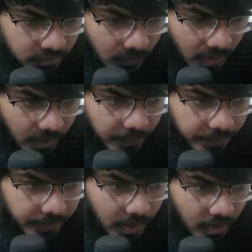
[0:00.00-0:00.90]
Yeah,
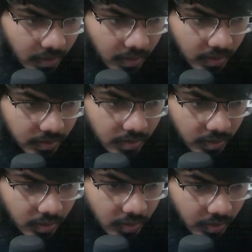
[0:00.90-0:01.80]

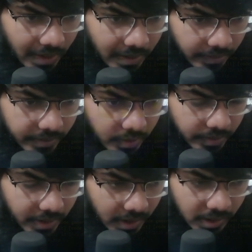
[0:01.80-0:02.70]
so I have it
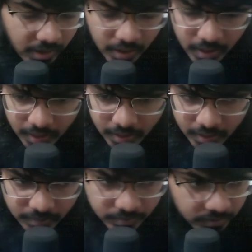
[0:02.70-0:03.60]
over here.
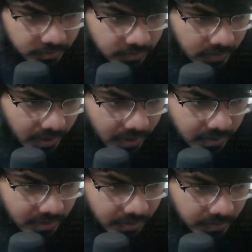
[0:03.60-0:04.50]
I
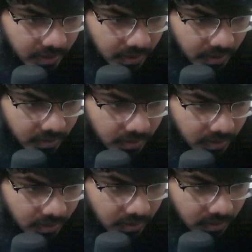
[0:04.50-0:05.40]
guess I'm gonna
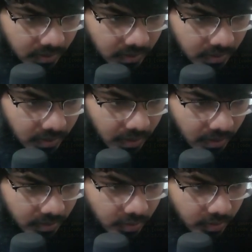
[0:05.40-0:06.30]

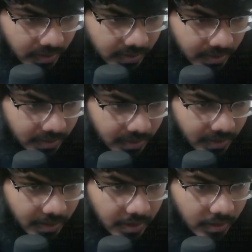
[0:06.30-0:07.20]
include this in the
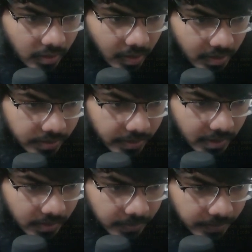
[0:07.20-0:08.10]
git ignore as well.